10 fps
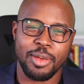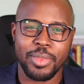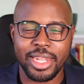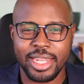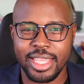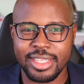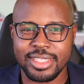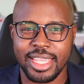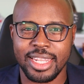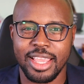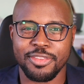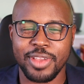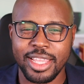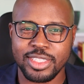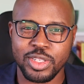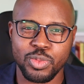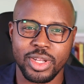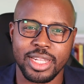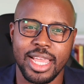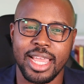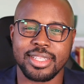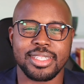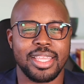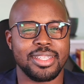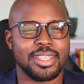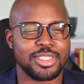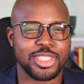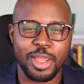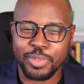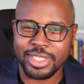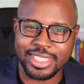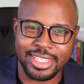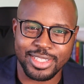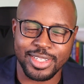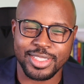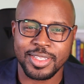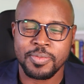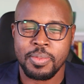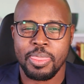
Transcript: amenities and events and whatnot, and shopping centers.